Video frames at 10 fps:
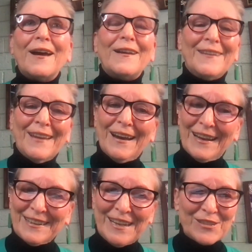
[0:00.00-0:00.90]

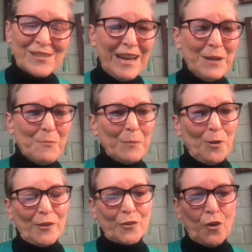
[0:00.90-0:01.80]
The next day, my
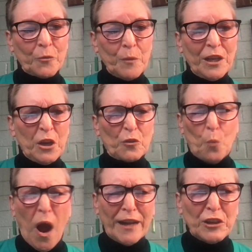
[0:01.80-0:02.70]
boss calls me and he goes,
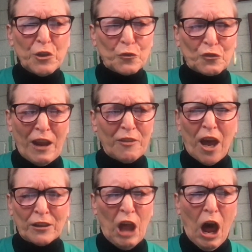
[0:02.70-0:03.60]
"Why did you say
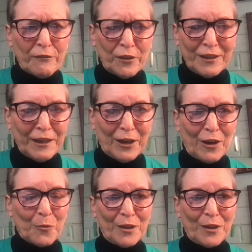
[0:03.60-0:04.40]
that live on the air?"